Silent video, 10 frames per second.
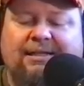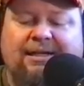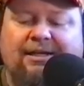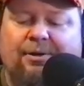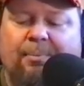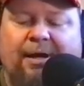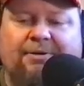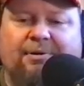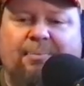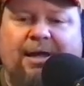go to
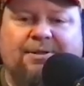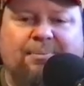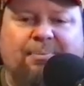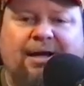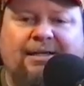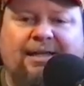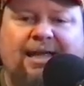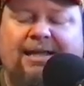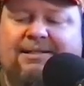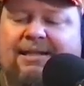Patriot Pastor
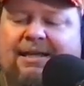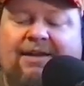Podcast.